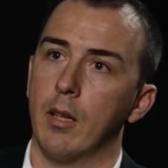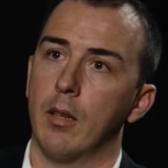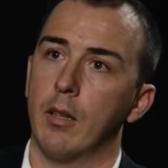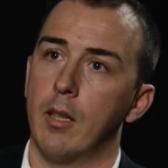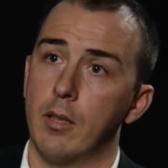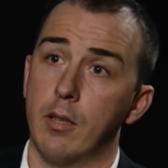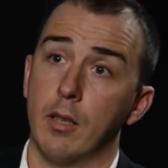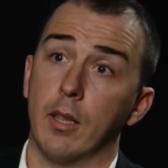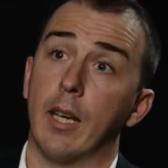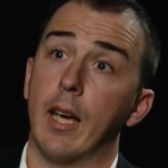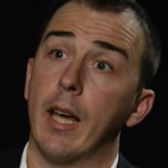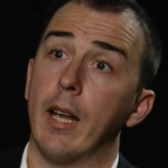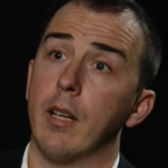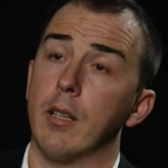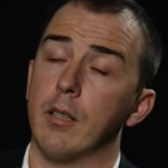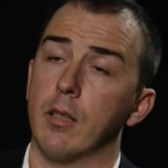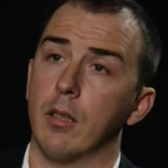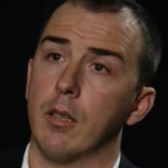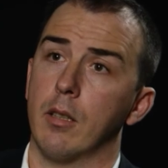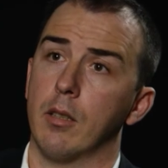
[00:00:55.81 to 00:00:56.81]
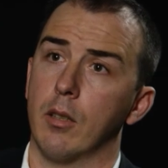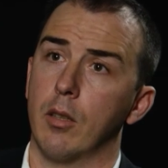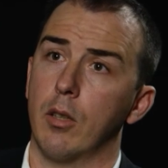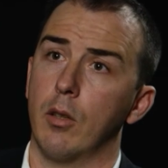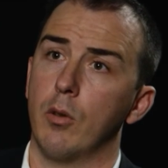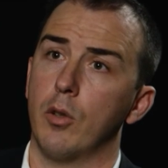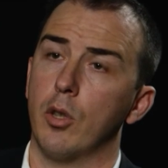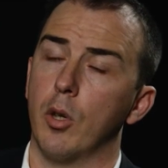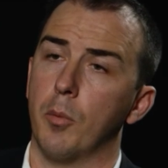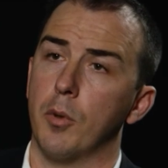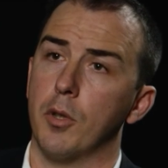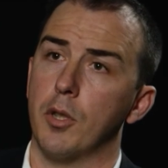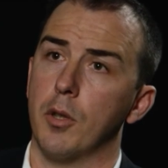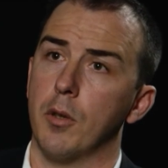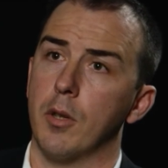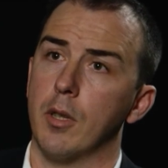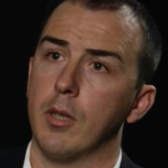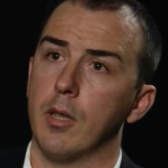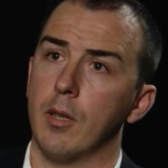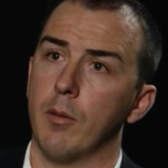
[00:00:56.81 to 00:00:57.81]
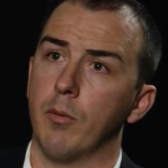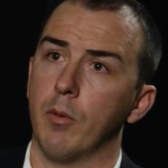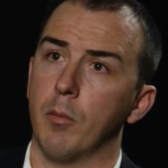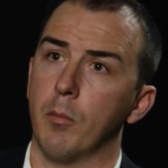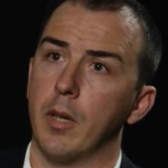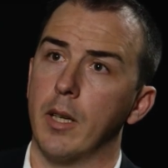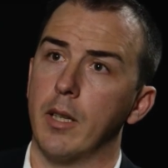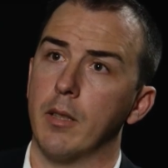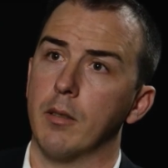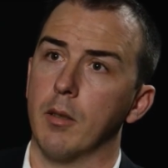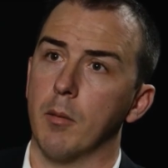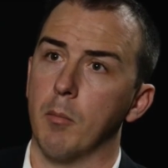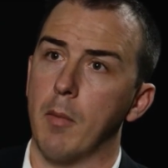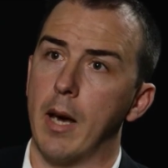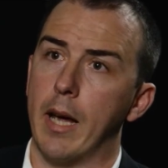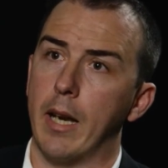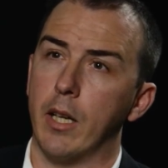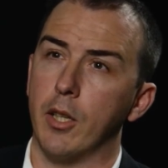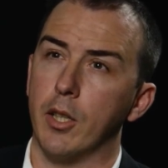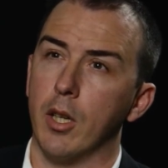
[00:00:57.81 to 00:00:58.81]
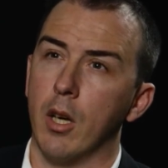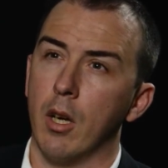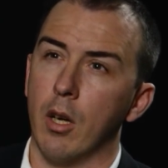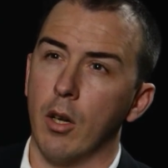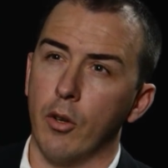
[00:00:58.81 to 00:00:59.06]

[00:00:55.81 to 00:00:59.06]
This again is a huge opportunity for me to manage